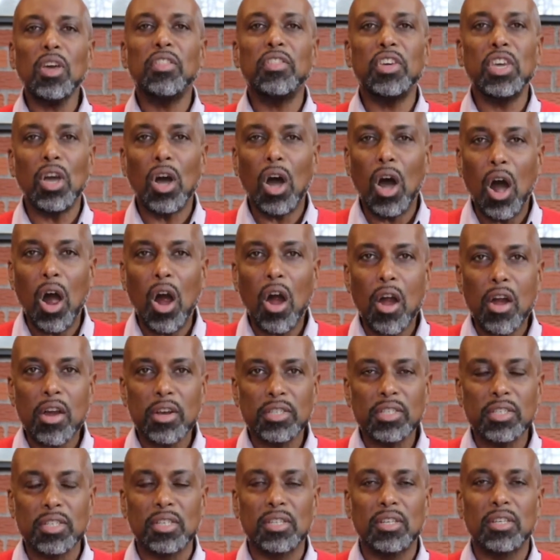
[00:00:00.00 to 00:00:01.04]
The
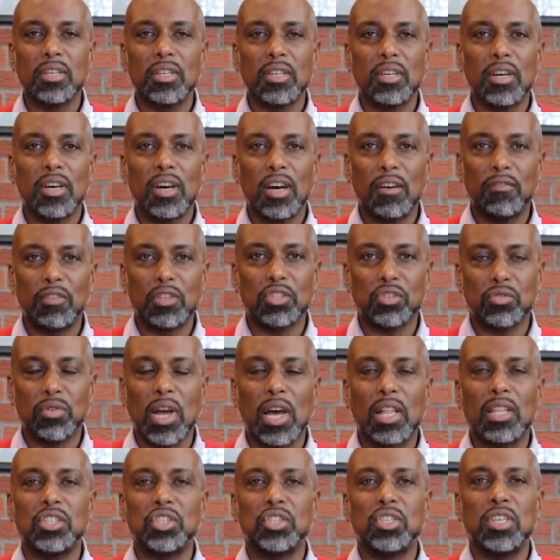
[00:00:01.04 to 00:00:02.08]
art of
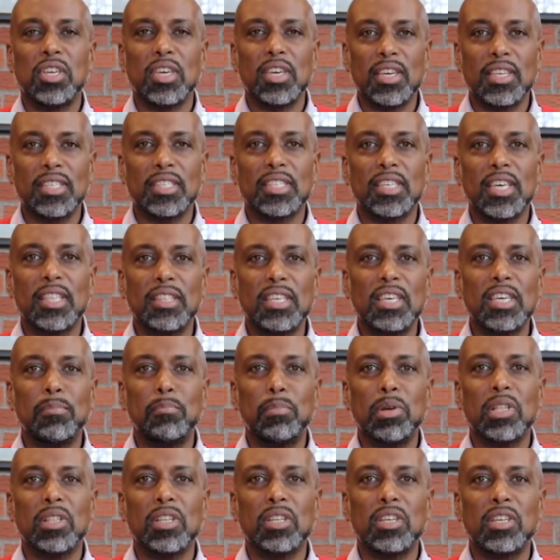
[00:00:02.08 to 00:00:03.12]
astrology is in the
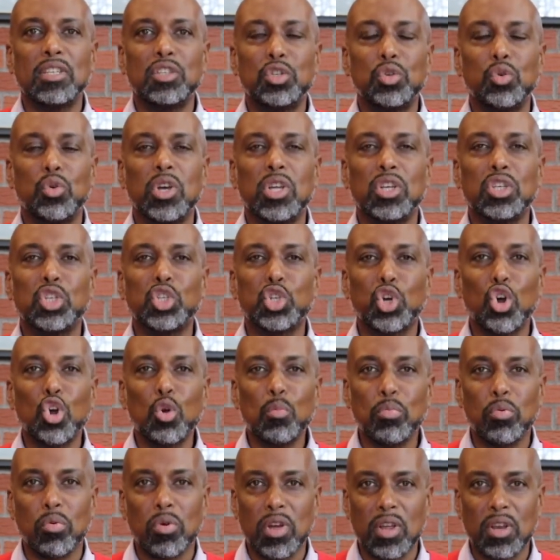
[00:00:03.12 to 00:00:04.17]
ability to
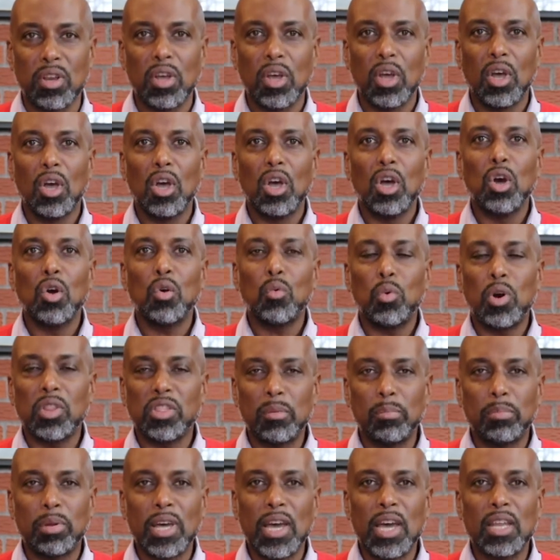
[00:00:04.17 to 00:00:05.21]
interpret what
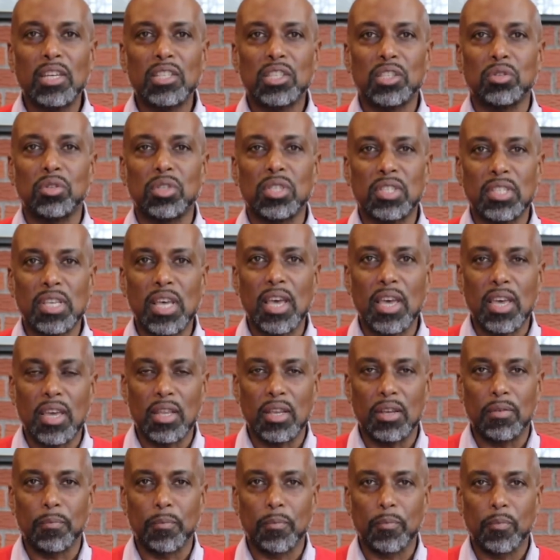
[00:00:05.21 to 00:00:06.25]
the planets are saying.
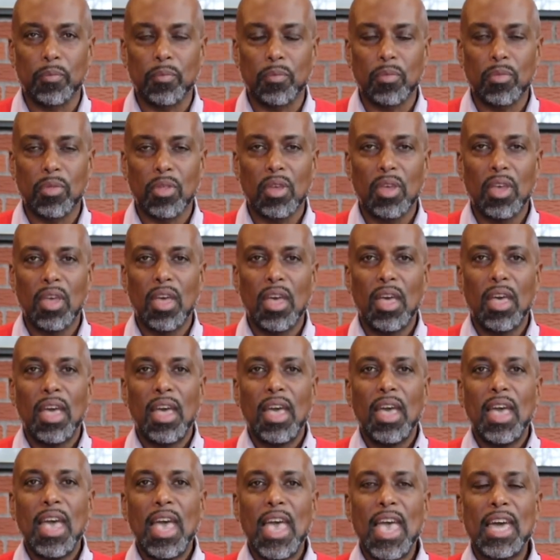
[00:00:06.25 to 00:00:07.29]

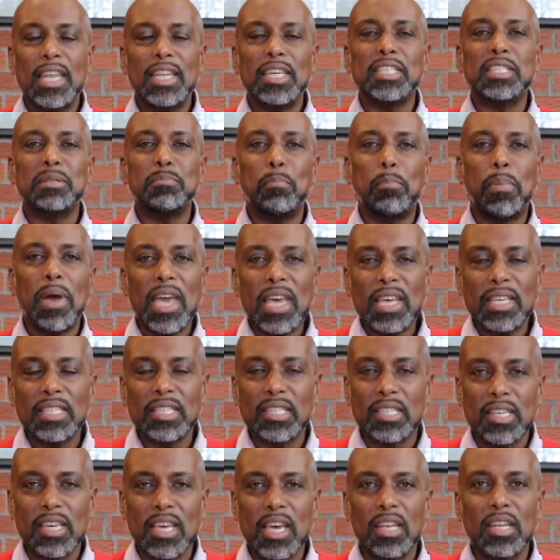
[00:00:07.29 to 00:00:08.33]
And it's
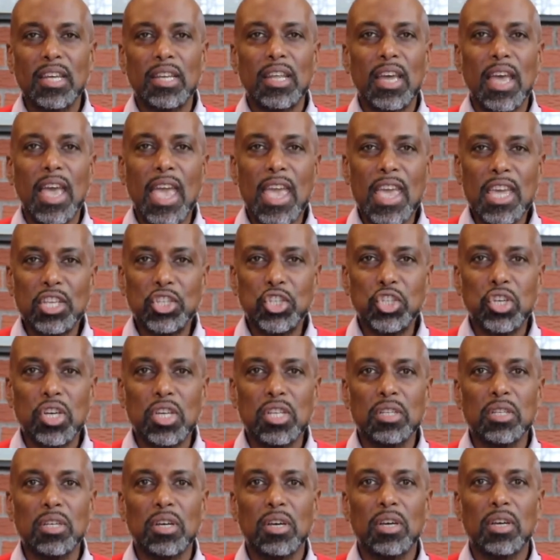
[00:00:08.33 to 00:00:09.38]
based in an
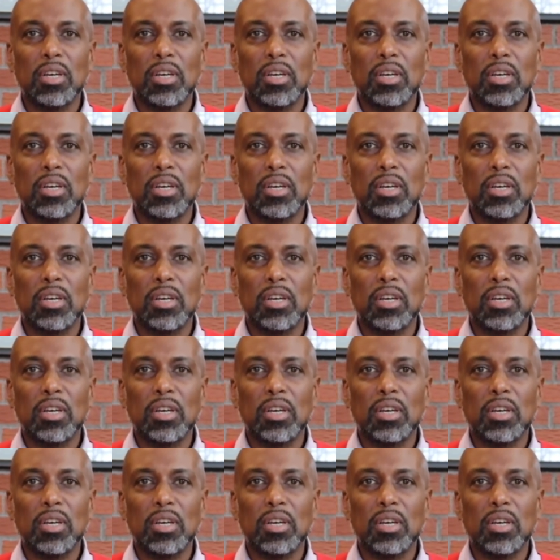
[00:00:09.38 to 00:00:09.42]
ancient